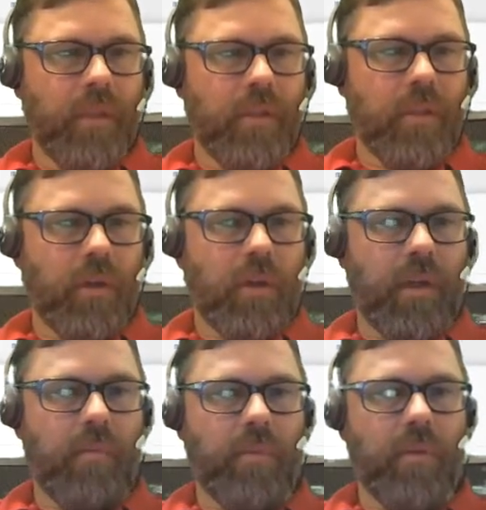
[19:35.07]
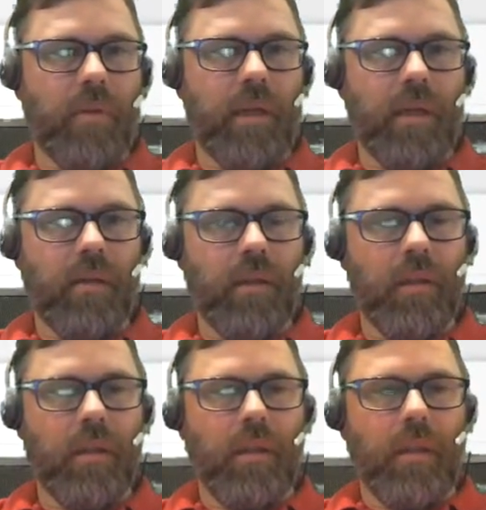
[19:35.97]
So I'll hit build now,
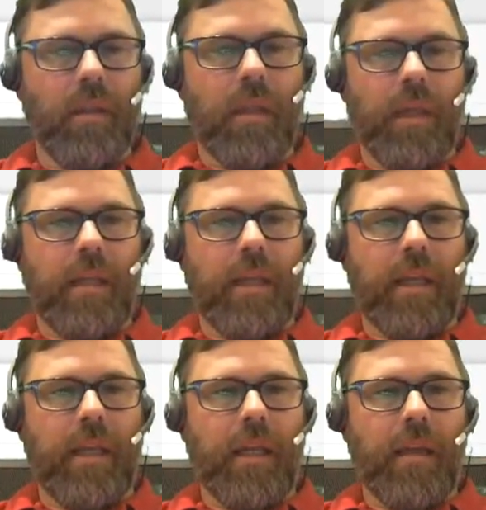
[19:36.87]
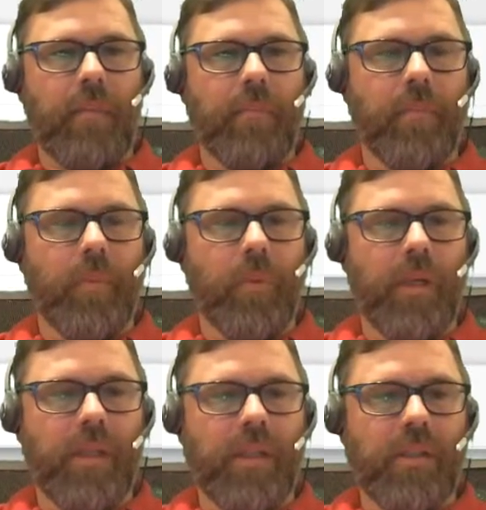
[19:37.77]
and then we'll
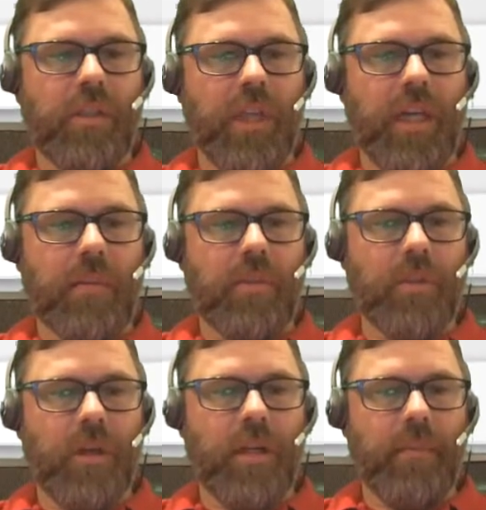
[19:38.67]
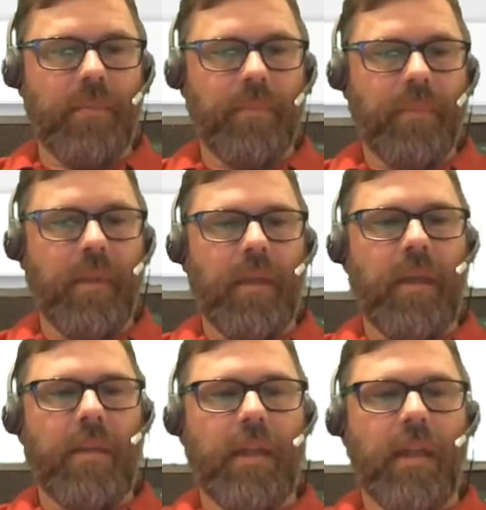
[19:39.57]
get this job started,
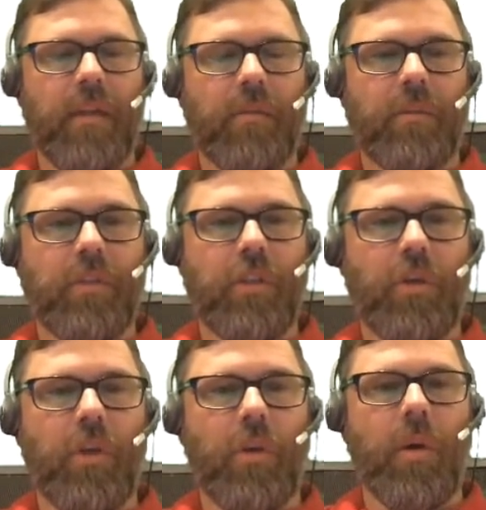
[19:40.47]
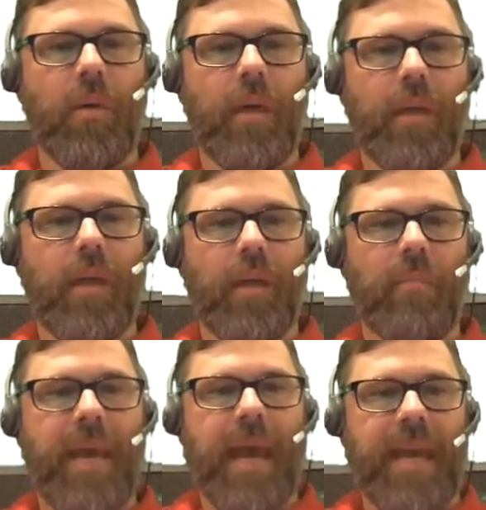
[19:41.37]
and then I'll show you, I'll
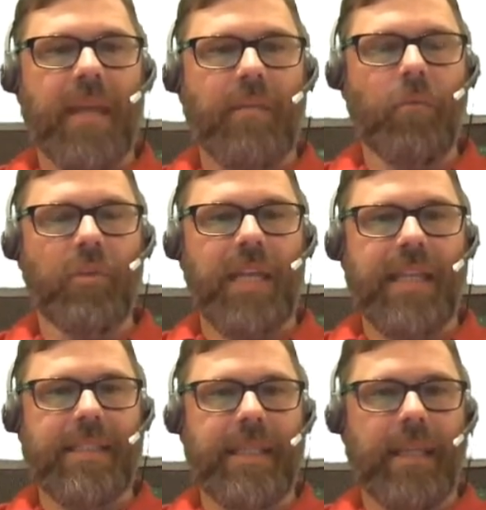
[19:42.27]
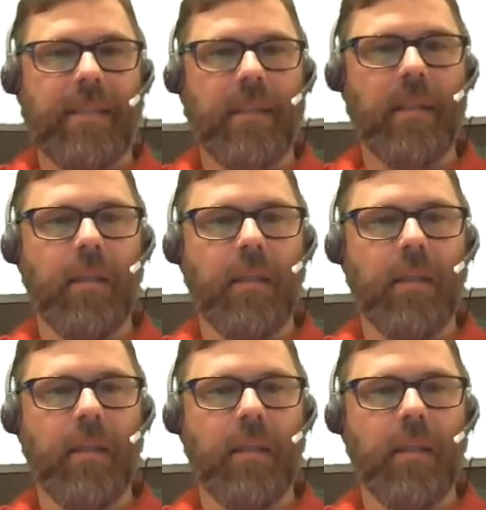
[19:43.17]
unpack and we'll dissect